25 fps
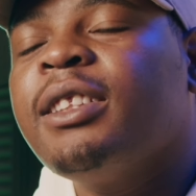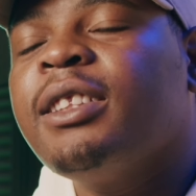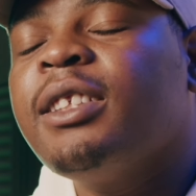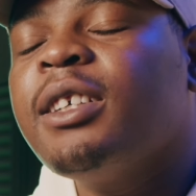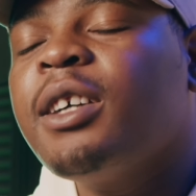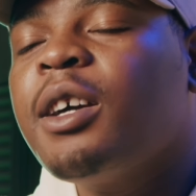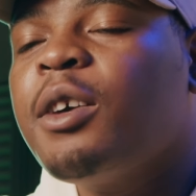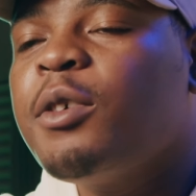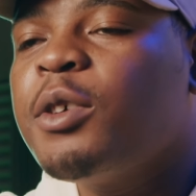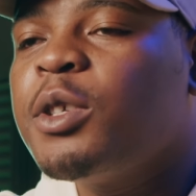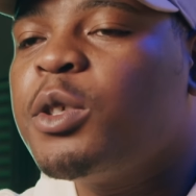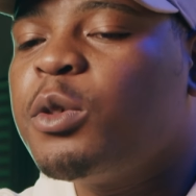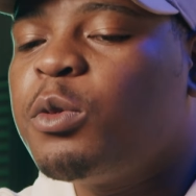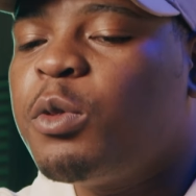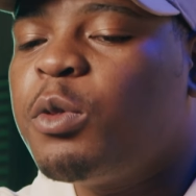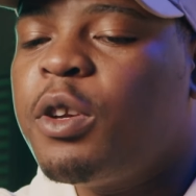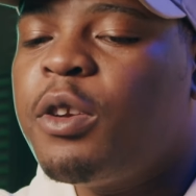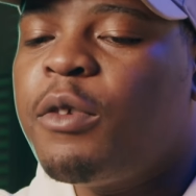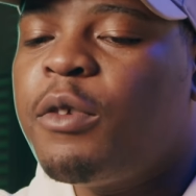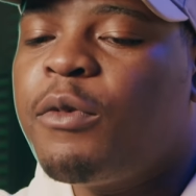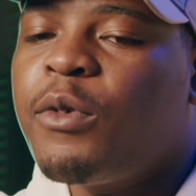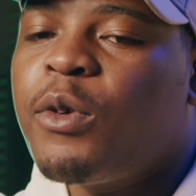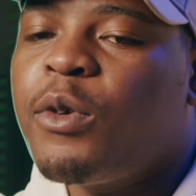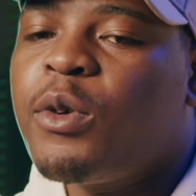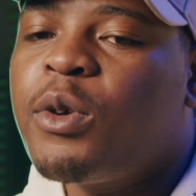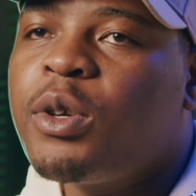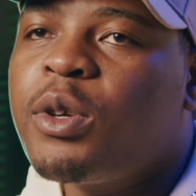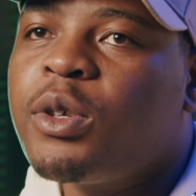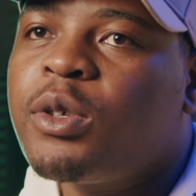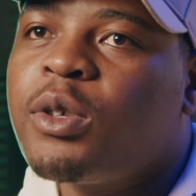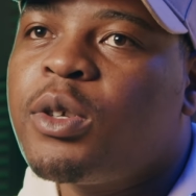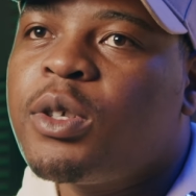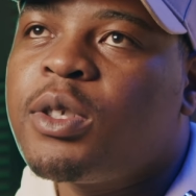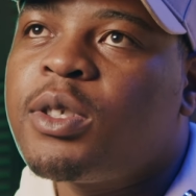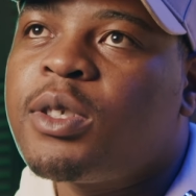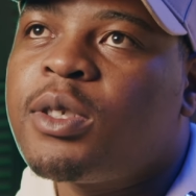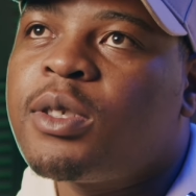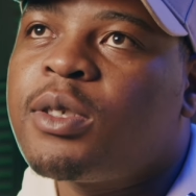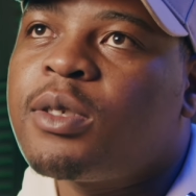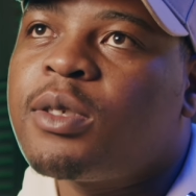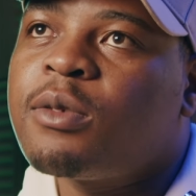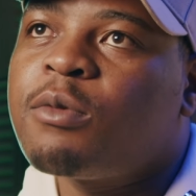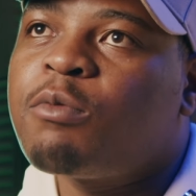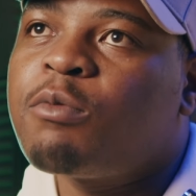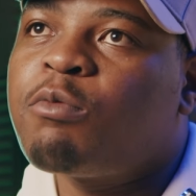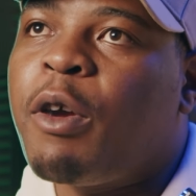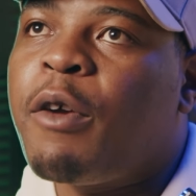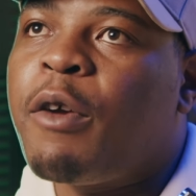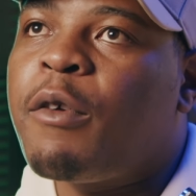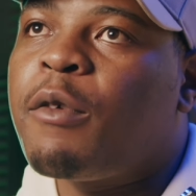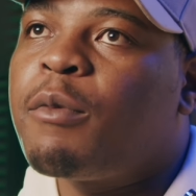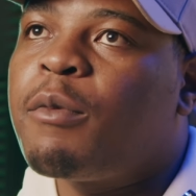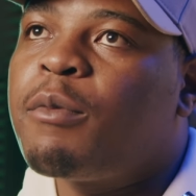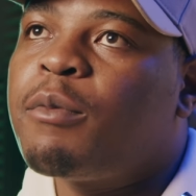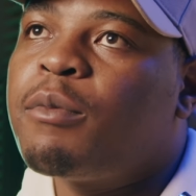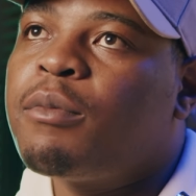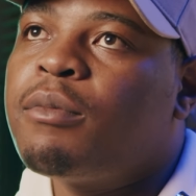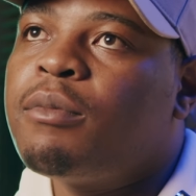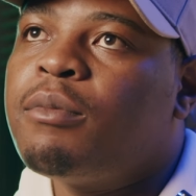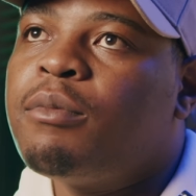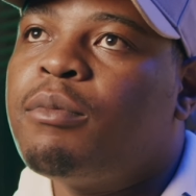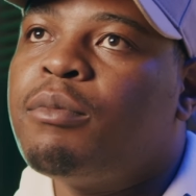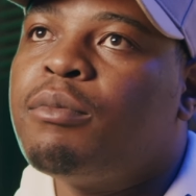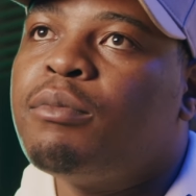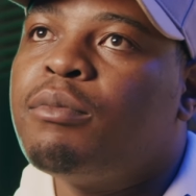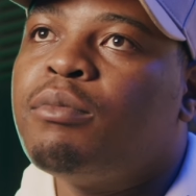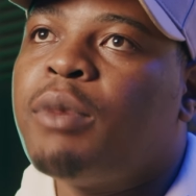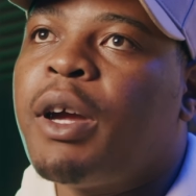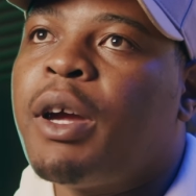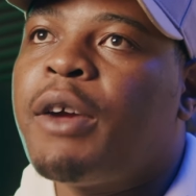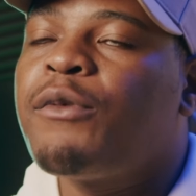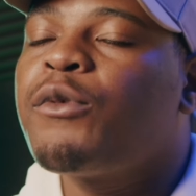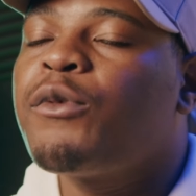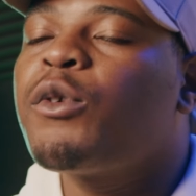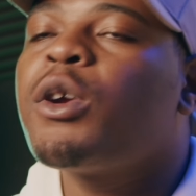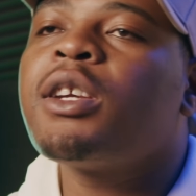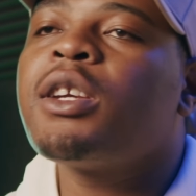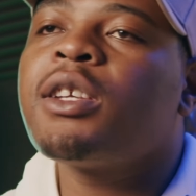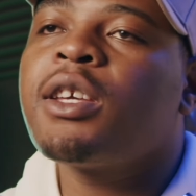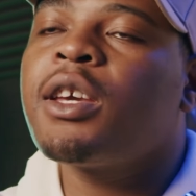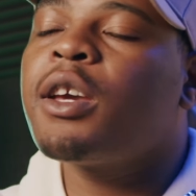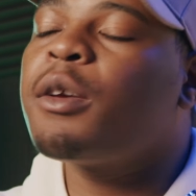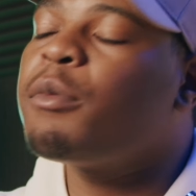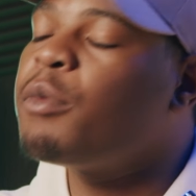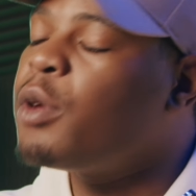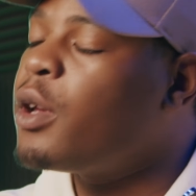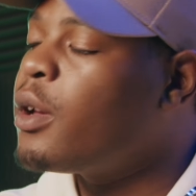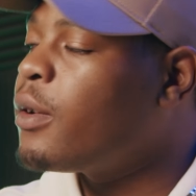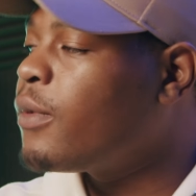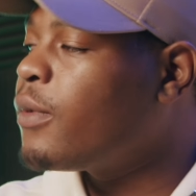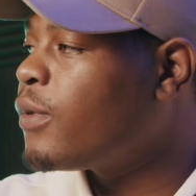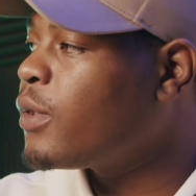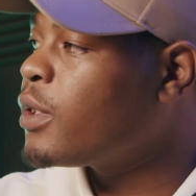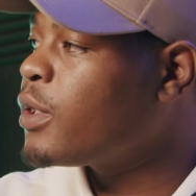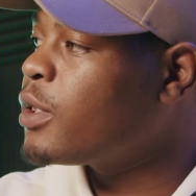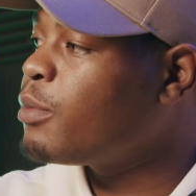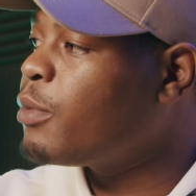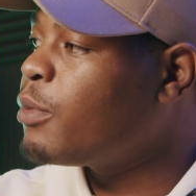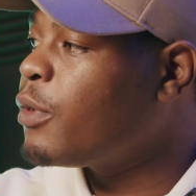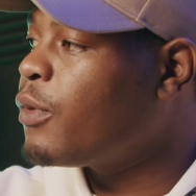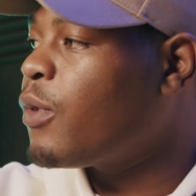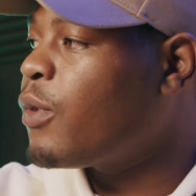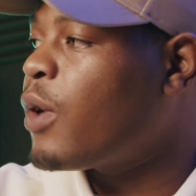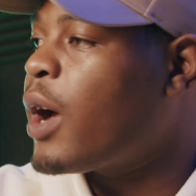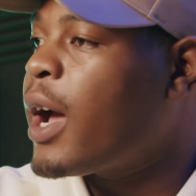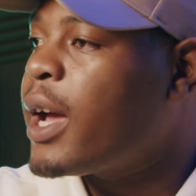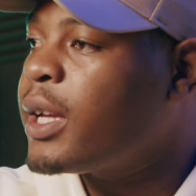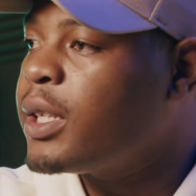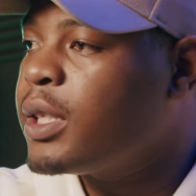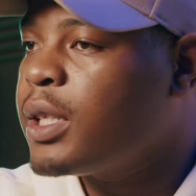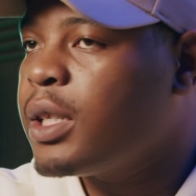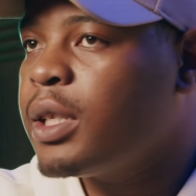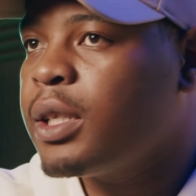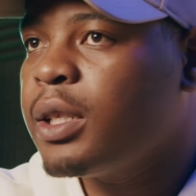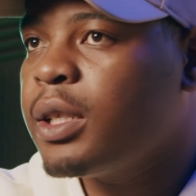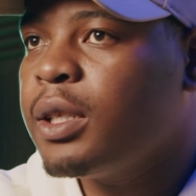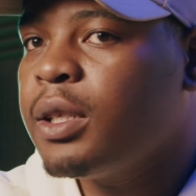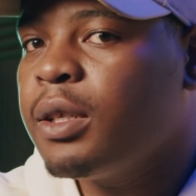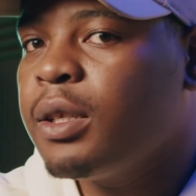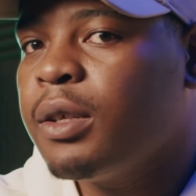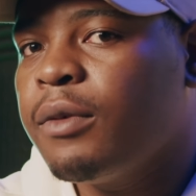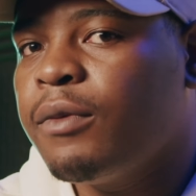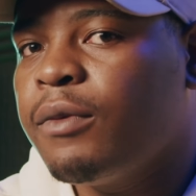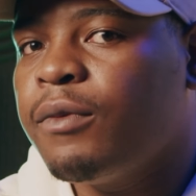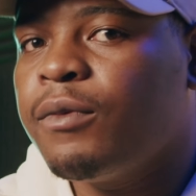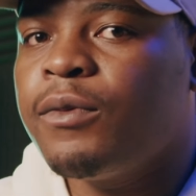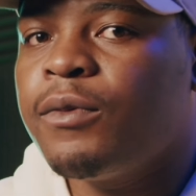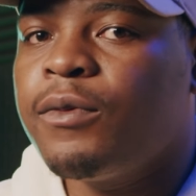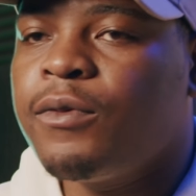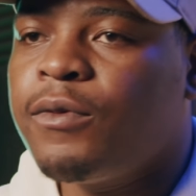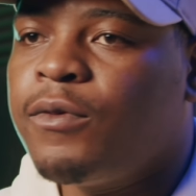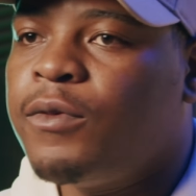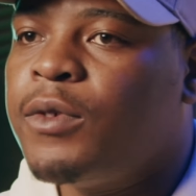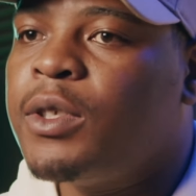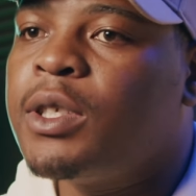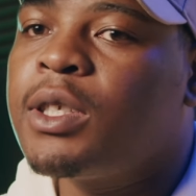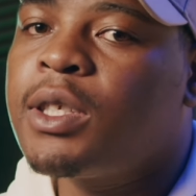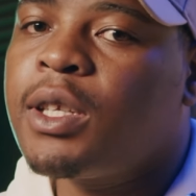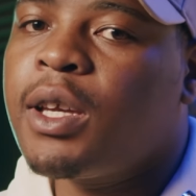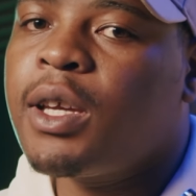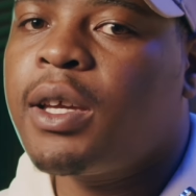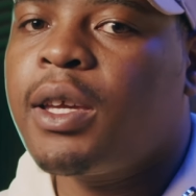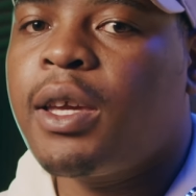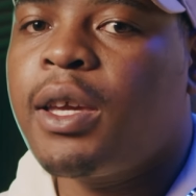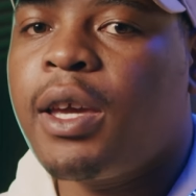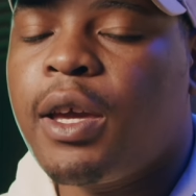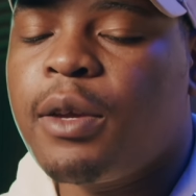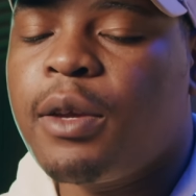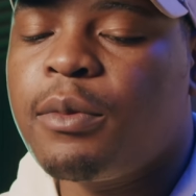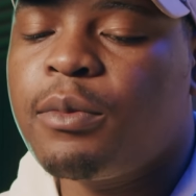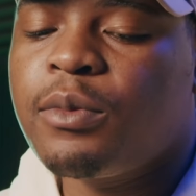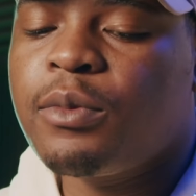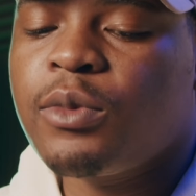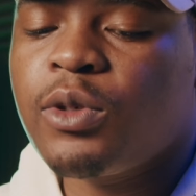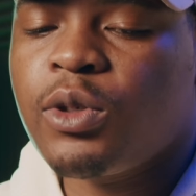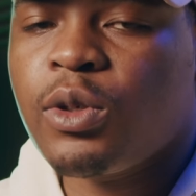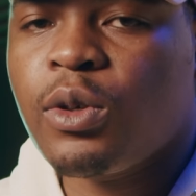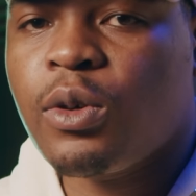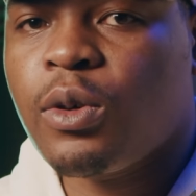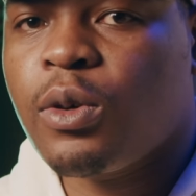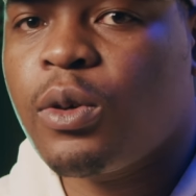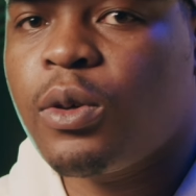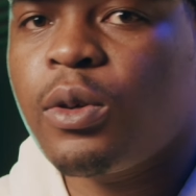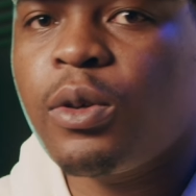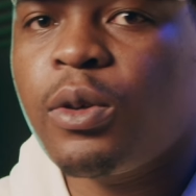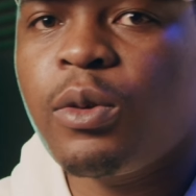was ready for it because my friend came here first before I did. Visca came, so